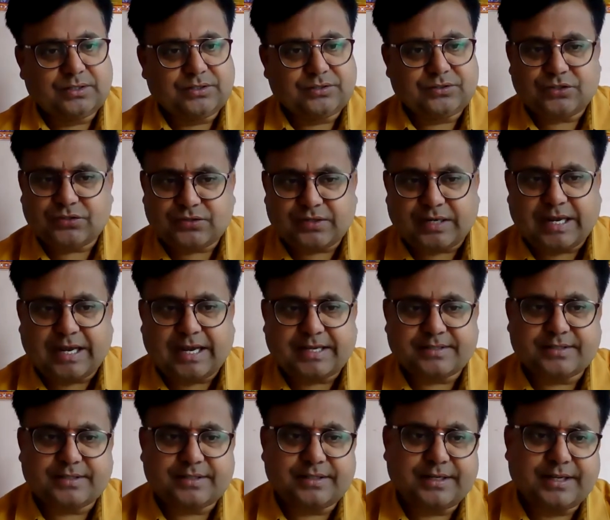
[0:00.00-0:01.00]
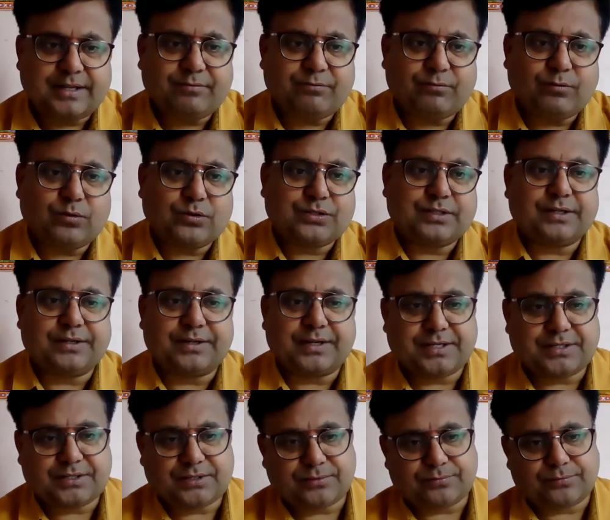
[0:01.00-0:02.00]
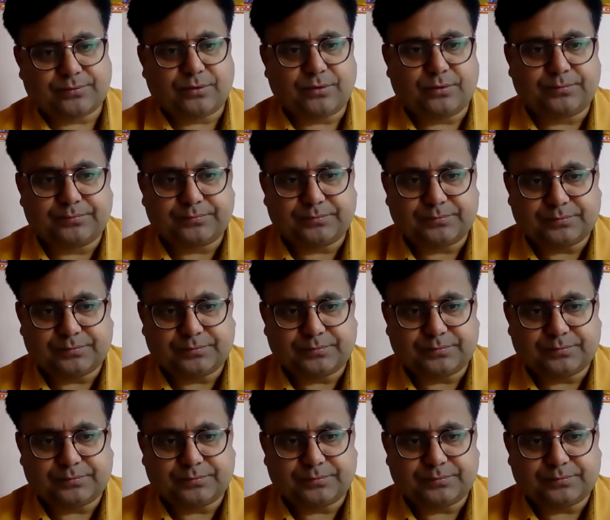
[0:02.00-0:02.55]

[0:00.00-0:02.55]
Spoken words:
just as her name was erased from